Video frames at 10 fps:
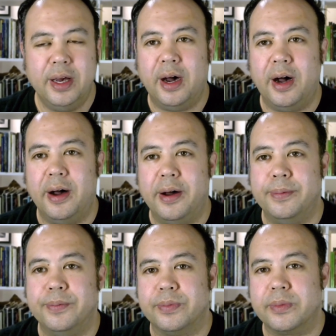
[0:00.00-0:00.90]

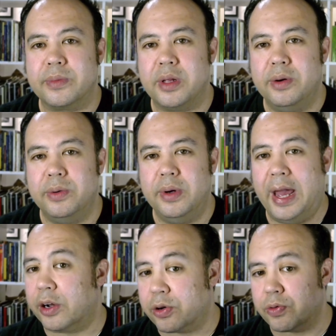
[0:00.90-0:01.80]

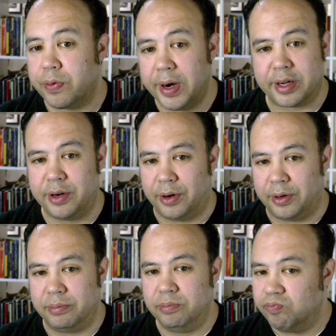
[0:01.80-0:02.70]
And a
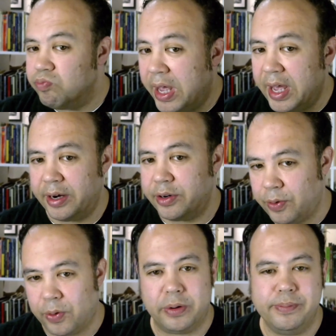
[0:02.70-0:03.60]
critical hit
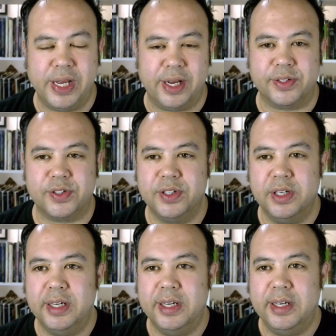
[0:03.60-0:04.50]
or miss
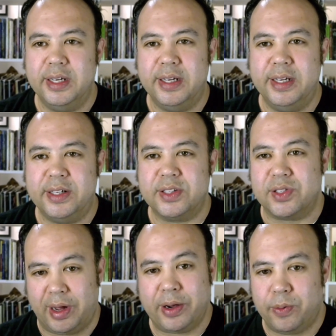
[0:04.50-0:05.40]
is
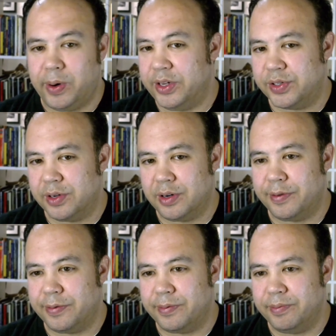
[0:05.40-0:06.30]
likewise sort
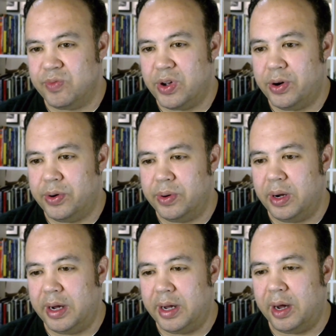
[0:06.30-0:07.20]
of,
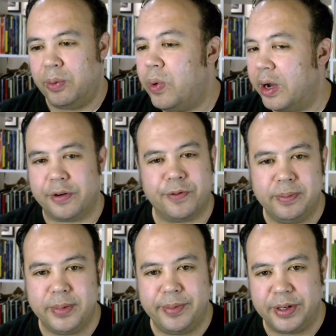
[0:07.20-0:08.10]
a
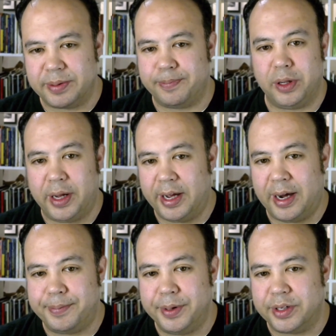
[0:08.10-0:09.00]
wonderful moment to play
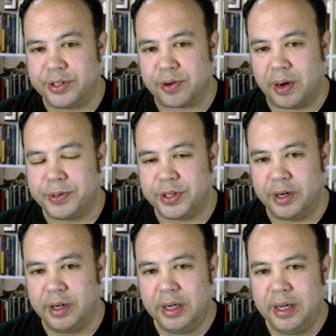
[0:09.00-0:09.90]
up in
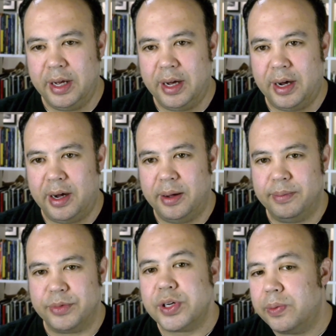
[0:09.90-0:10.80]
description.
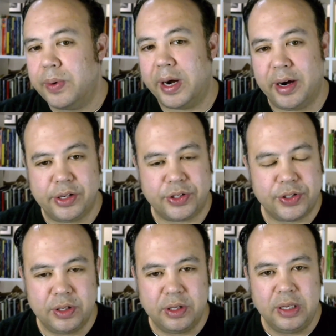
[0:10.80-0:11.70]
So
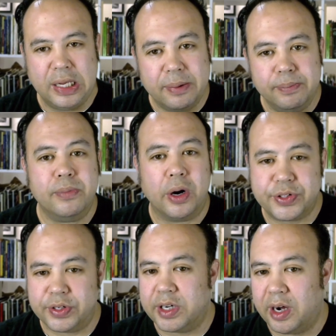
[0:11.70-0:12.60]
whereas
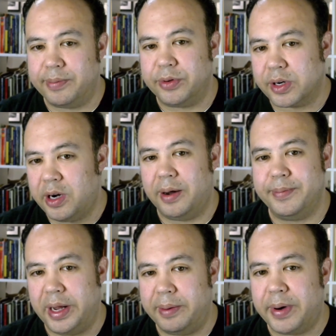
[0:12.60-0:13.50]
most of the time your
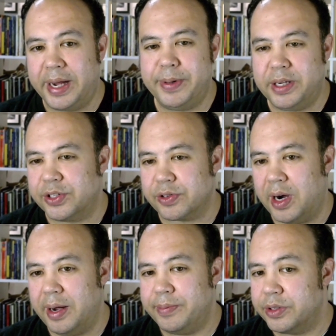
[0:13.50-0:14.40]
combat might be
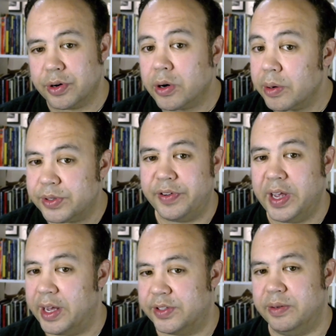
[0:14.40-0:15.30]
described in terms of
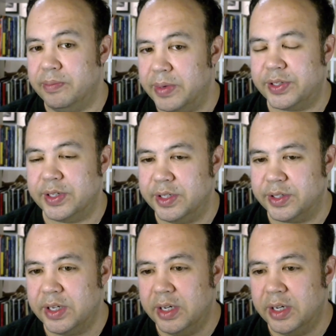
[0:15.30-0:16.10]
hits and misses,